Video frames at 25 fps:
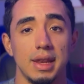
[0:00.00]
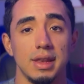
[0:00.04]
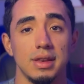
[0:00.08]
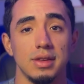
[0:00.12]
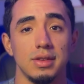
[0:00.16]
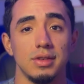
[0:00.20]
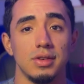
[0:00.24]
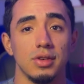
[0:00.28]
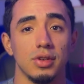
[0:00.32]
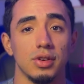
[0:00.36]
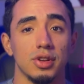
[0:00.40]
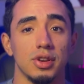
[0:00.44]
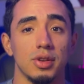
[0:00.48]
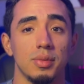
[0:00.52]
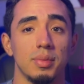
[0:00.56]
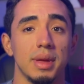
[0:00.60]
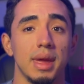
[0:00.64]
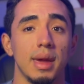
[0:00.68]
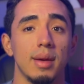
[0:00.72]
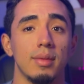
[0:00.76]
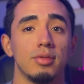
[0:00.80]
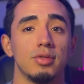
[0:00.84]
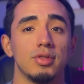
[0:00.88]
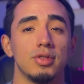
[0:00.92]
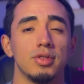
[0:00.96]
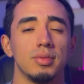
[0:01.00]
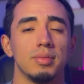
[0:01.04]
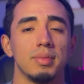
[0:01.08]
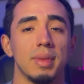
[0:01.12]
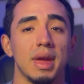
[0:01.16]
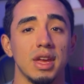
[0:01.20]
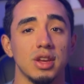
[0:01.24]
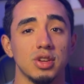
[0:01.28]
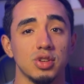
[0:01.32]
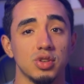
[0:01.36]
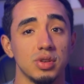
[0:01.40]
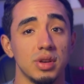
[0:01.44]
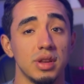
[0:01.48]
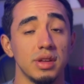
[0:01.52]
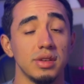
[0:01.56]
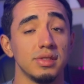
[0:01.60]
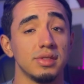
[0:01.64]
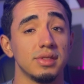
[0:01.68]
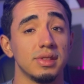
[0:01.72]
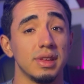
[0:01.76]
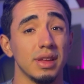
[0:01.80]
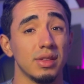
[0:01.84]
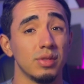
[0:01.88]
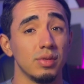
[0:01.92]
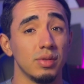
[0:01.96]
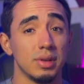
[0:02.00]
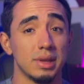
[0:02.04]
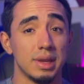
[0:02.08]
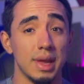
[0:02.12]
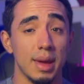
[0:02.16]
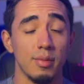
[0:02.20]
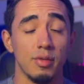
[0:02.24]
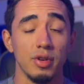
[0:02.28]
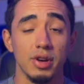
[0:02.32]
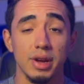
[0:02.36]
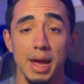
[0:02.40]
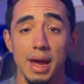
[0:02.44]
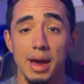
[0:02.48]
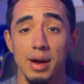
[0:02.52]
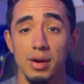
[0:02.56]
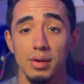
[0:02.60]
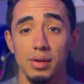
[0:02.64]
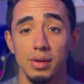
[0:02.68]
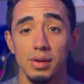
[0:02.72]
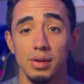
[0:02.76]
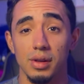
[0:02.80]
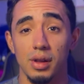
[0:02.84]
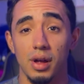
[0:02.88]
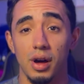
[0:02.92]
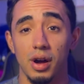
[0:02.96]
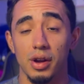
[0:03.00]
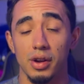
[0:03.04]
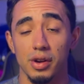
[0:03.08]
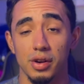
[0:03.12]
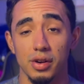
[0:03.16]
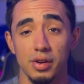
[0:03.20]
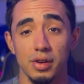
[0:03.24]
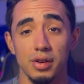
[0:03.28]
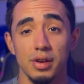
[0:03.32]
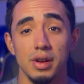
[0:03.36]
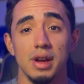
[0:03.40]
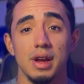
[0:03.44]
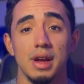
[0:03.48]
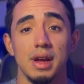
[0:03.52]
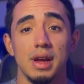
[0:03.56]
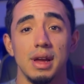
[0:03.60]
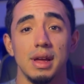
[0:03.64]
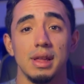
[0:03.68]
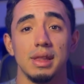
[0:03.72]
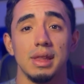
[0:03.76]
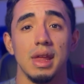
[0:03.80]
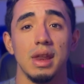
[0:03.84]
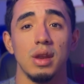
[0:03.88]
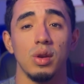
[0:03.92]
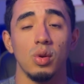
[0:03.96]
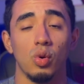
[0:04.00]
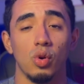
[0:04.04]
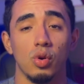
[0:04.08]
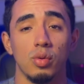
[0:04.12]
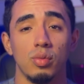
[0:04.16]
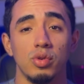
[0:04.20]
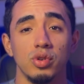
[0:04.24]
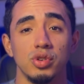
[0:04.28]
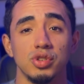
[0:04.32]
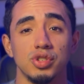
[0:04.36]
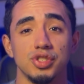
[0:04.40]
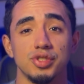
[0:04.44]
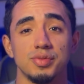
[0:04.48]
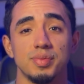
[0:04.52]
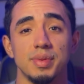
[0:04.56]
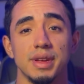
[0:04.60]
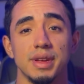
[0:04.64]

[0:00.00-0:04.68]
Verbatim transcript: and you're going to be able to make sure that you stick to a demo account longer than normal, just